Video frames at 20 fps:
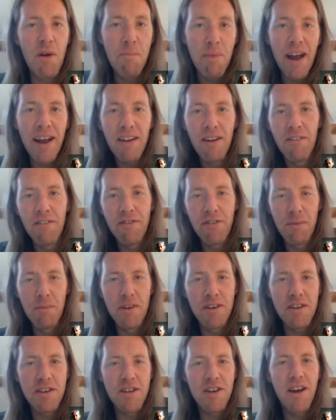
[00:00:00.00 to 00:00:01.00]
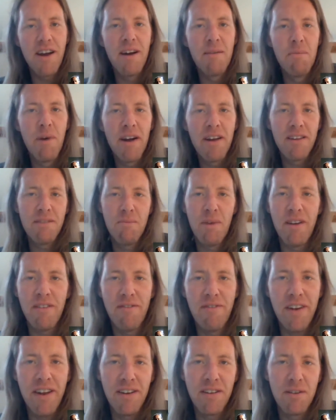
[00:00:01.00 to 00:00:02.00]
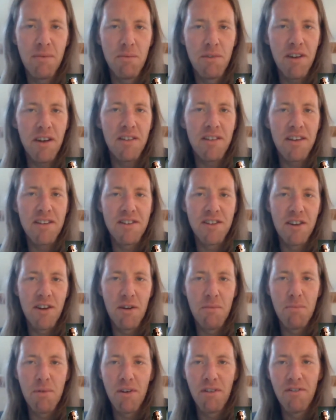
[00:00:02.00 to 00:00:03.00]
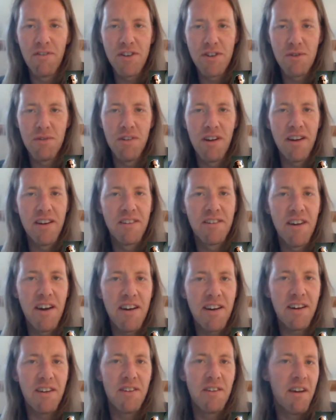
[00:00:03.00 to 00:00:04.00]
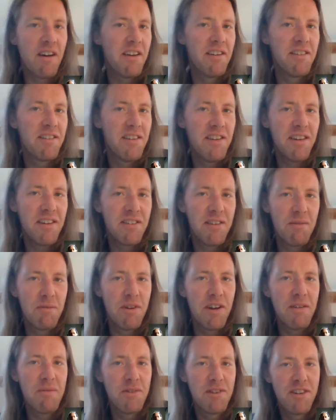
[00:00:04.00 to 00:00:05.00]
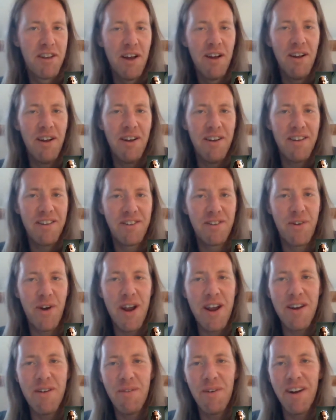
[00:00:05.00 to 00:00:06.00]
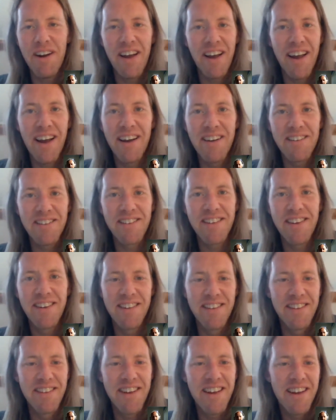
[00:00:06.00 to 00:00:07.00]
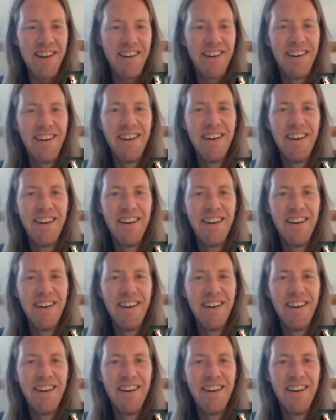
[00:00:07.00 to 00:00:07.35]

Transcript: going back from the DJI, my Phantom does actually go beyond visual line of sight because I can see it sometimes still on a screen when I can't see it in the air.